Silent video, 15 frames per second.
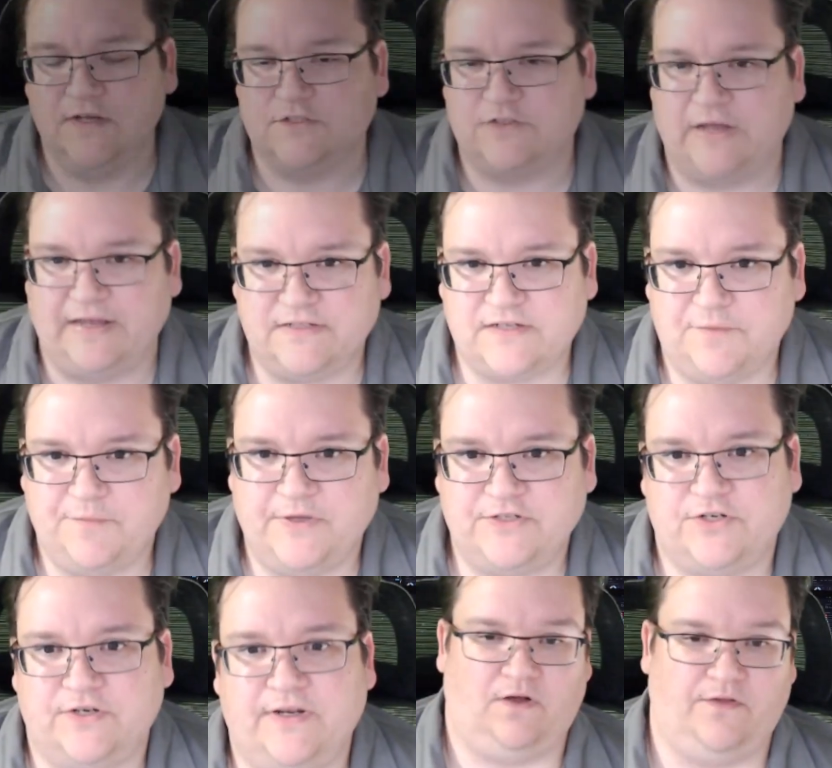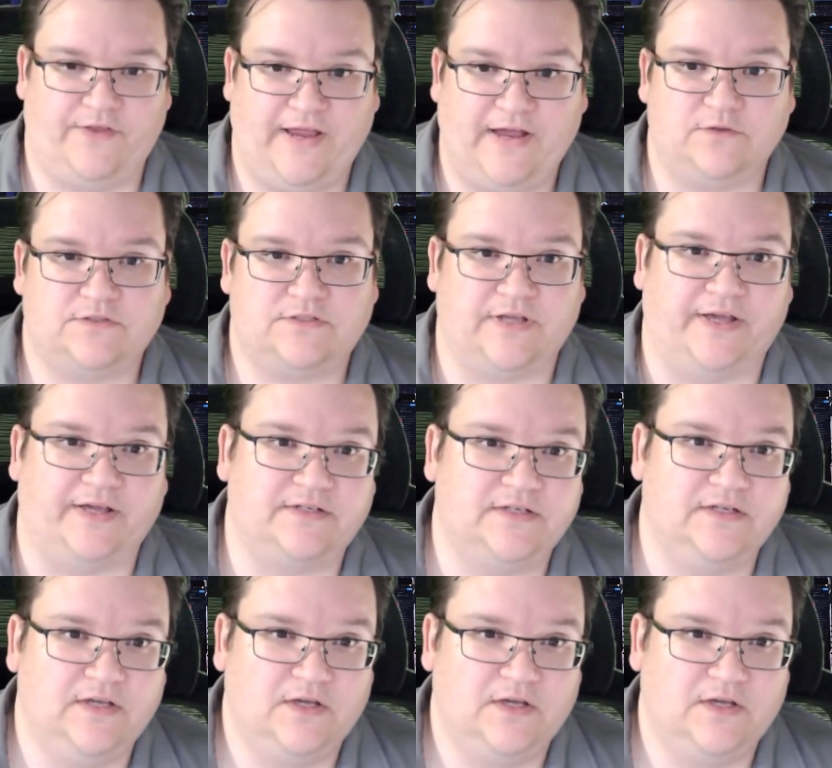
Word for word: So as I mentioned on the outset,